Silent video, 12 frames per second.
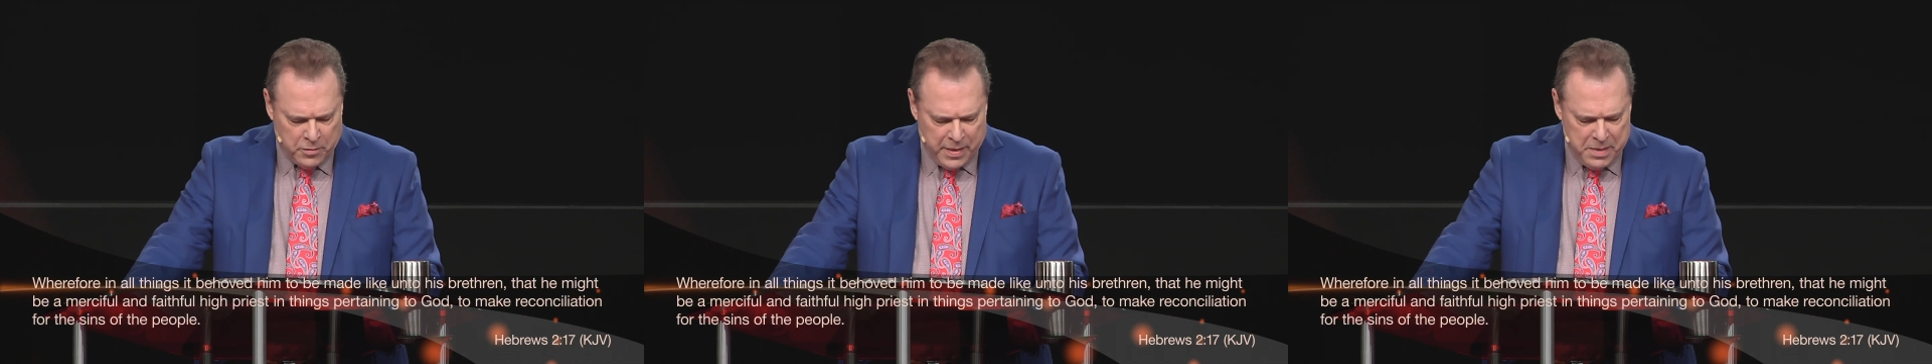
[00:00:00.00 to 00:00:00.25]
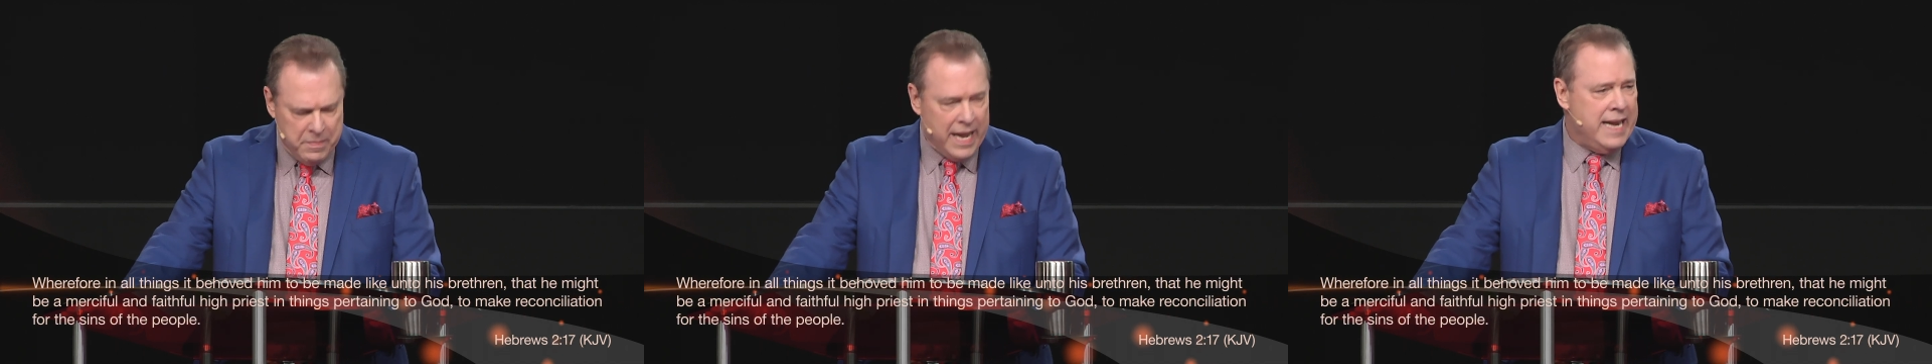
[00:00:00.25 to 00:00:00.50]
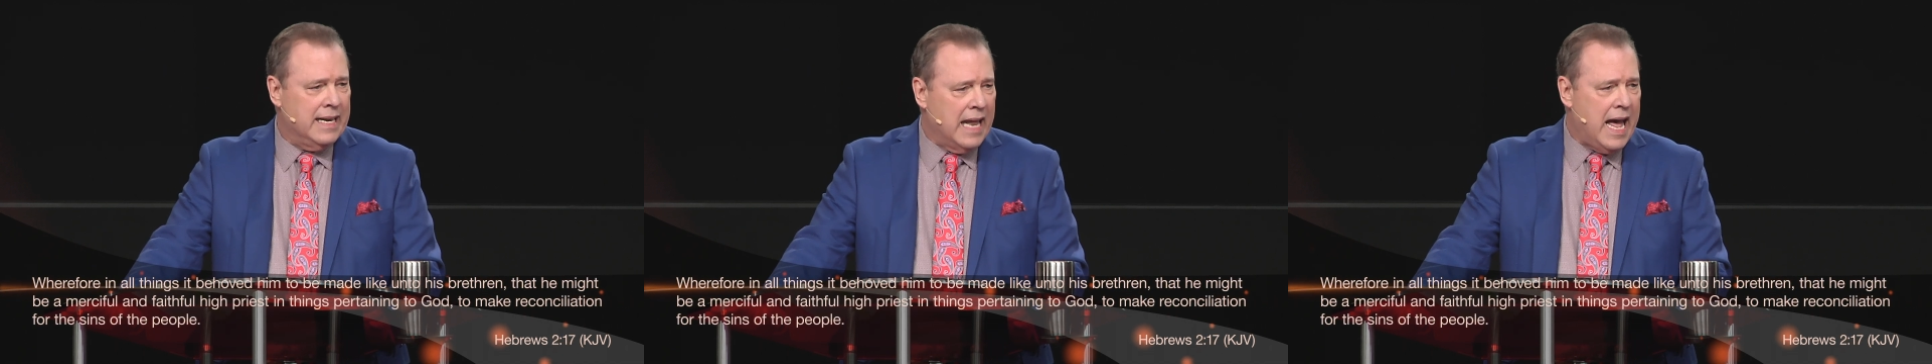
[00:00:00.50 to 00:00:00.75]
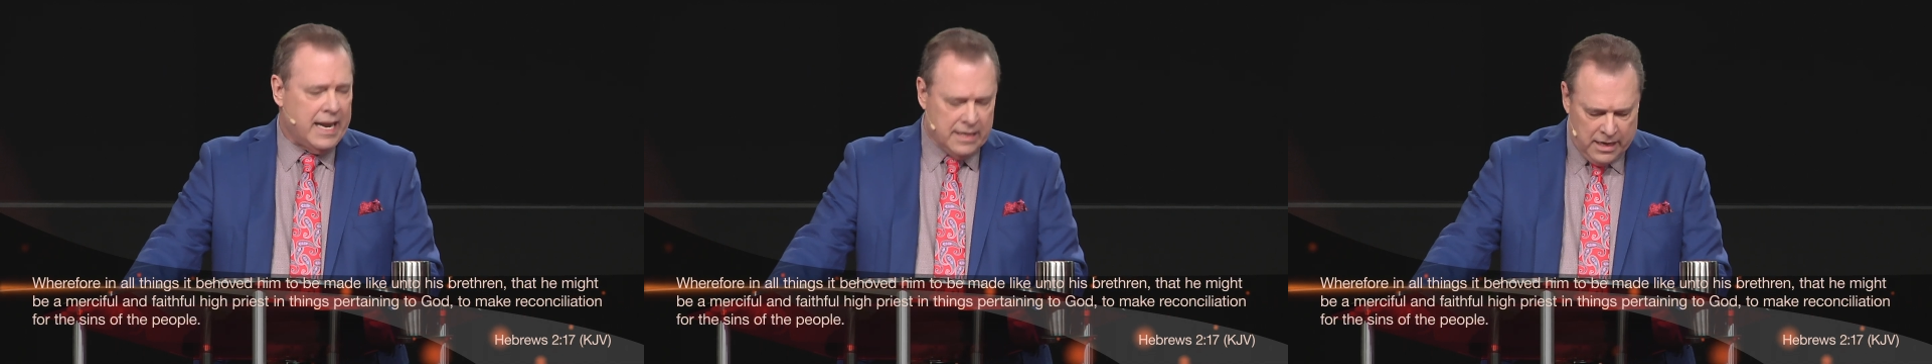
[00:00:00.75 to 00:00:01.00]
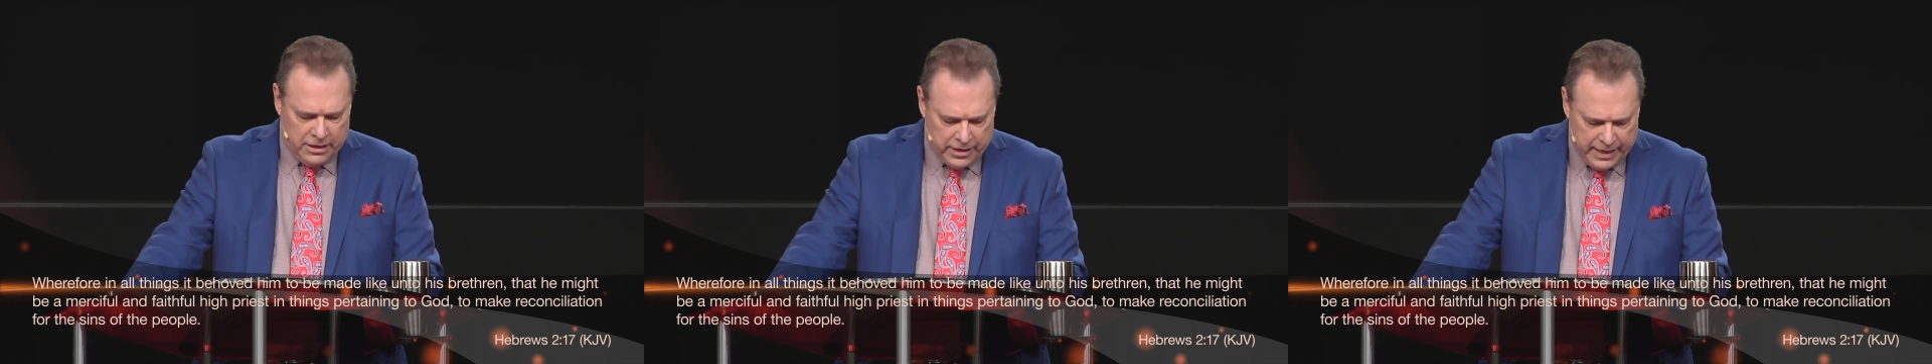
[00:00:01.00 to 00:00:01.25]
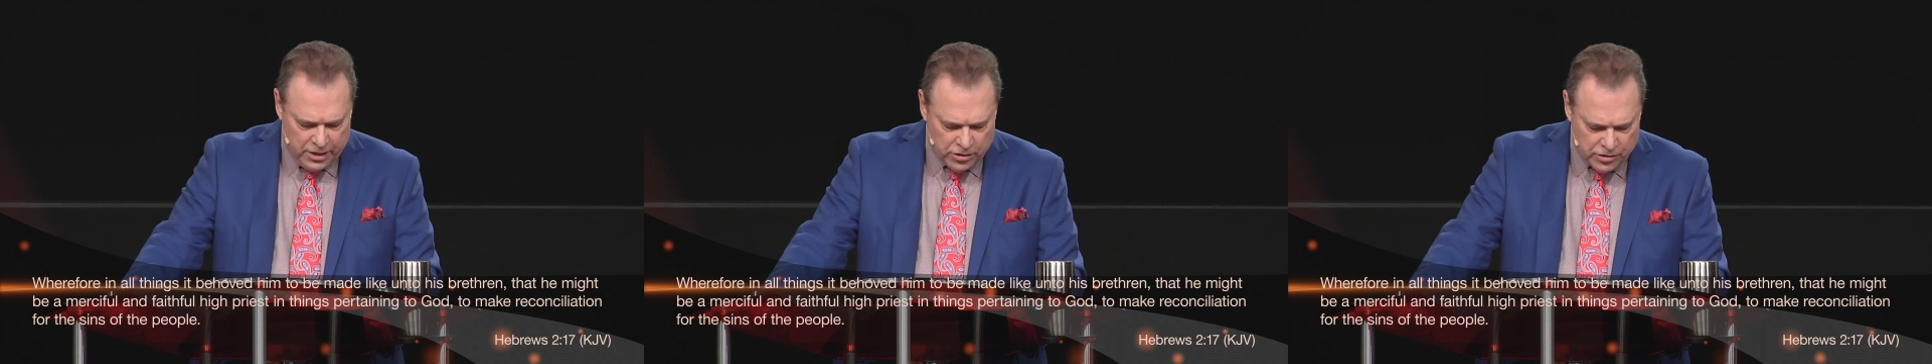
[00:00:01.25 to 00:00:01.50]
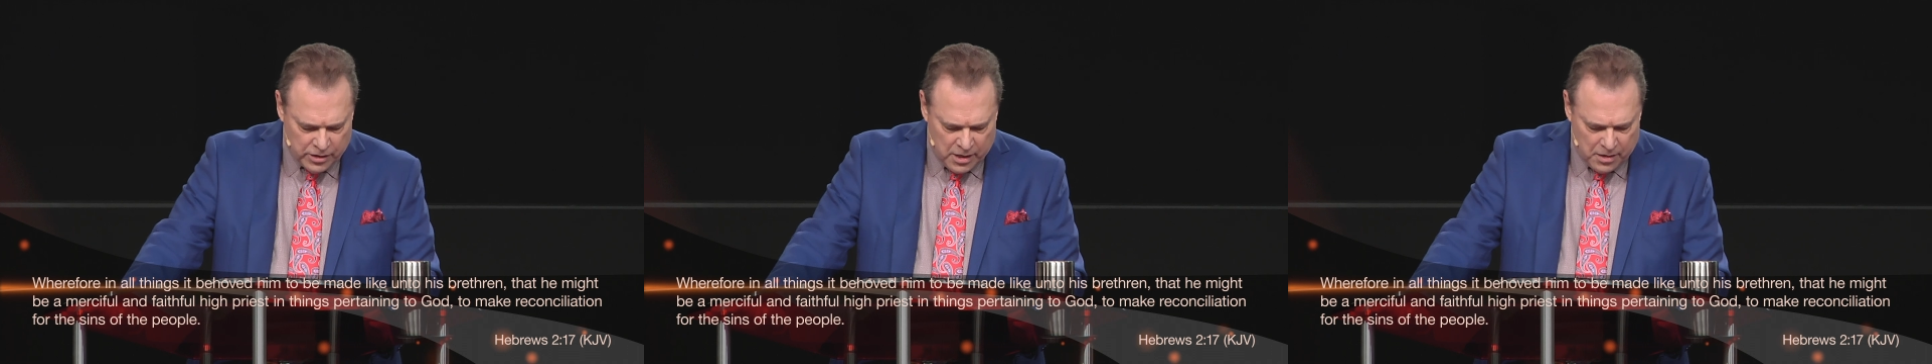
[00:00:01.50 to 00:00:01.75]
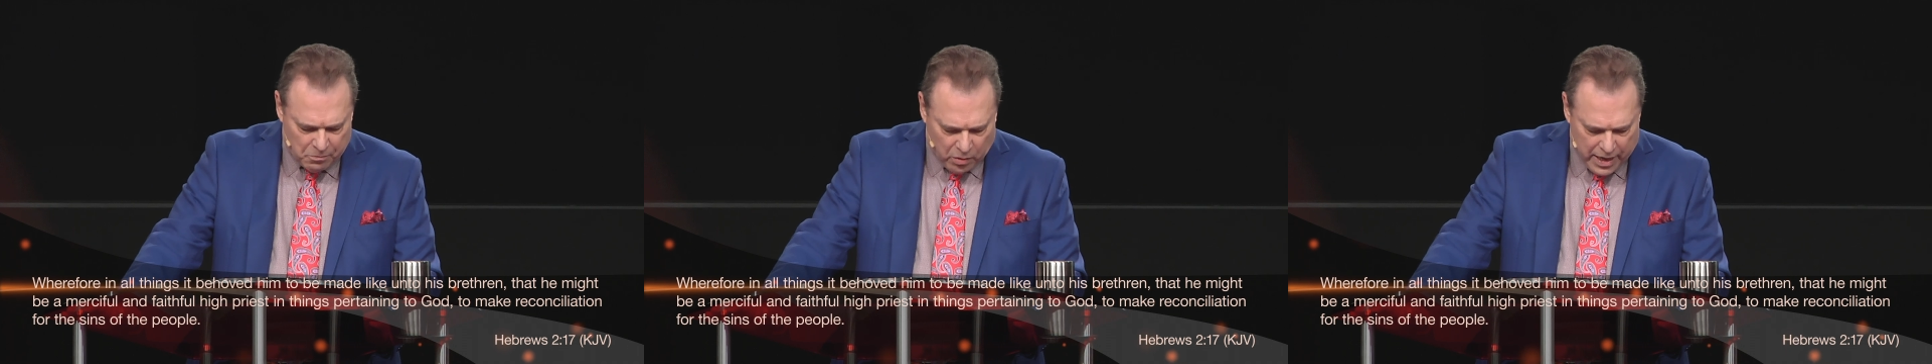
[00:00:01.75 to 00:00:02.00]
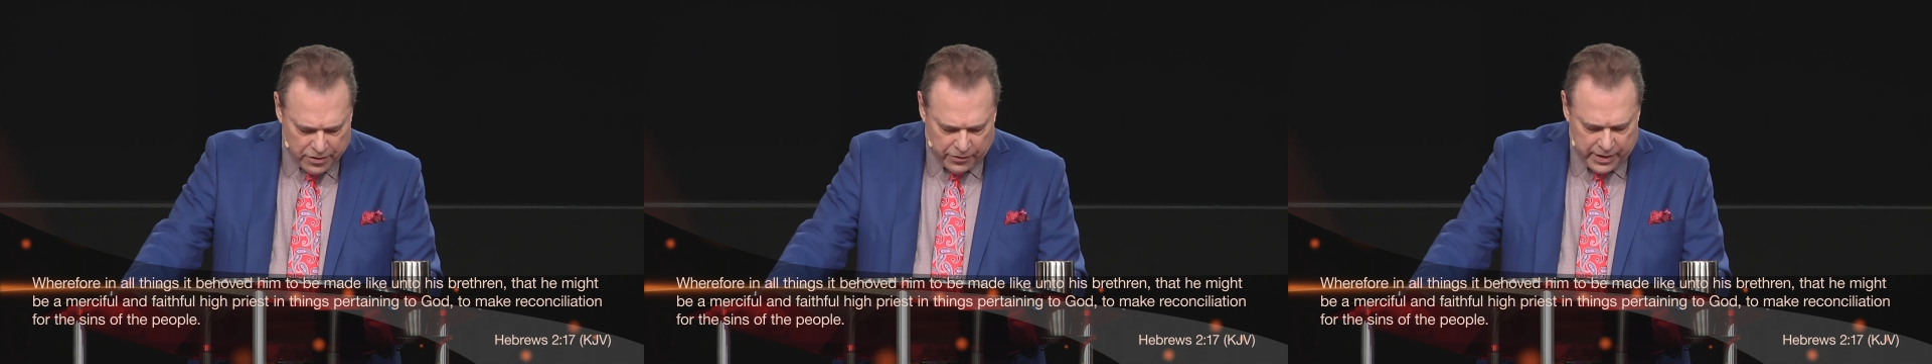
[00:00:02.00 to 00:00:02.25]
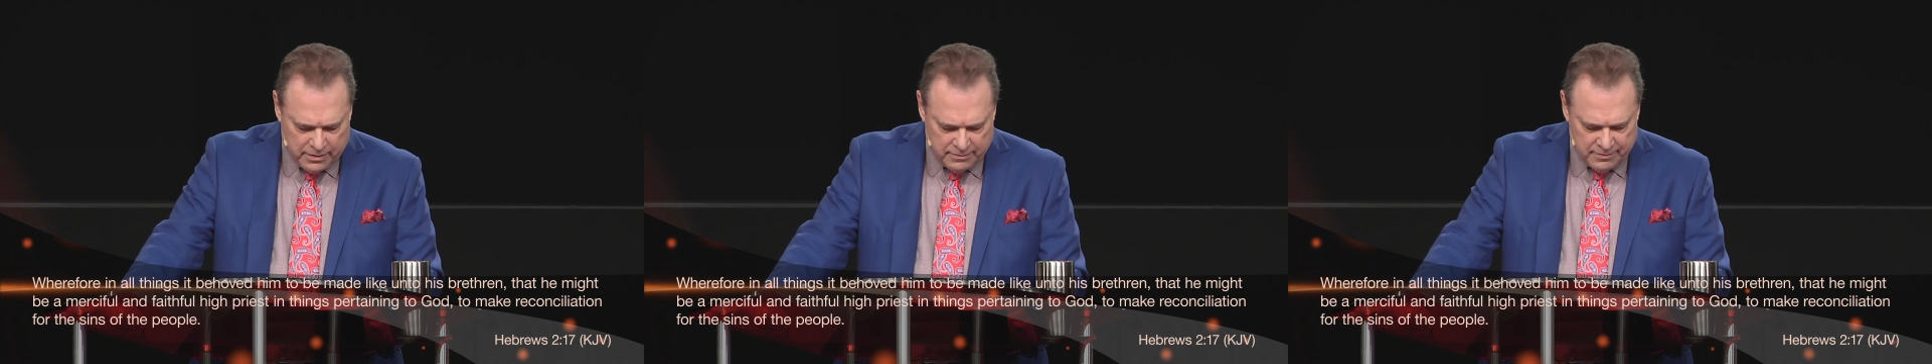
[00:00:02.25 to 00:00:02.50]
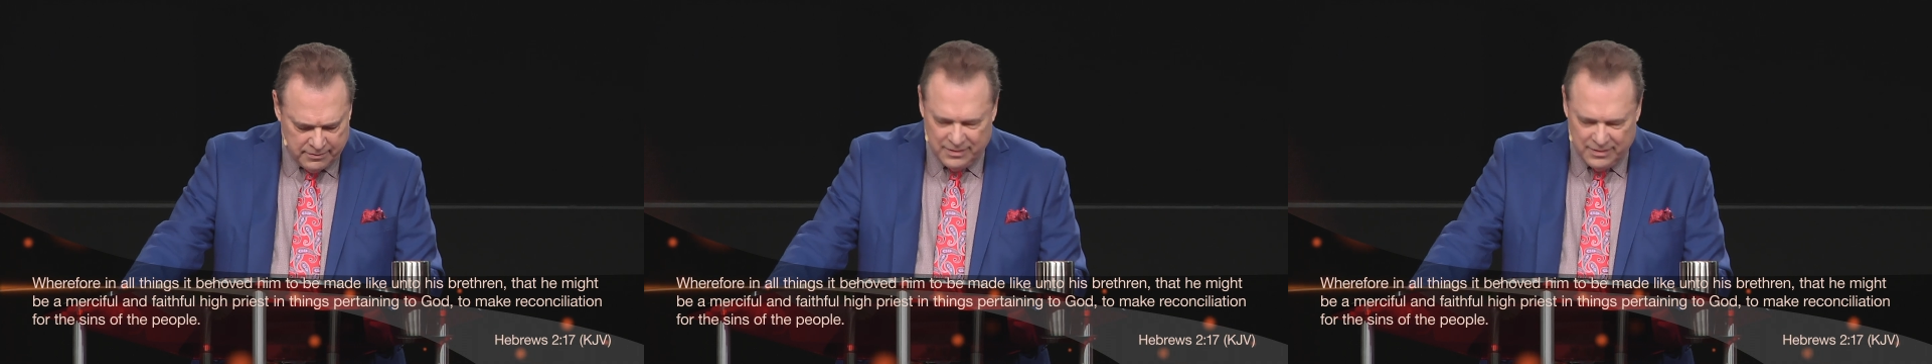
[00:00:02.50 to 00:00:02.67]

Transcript: to be made like unto his brethren.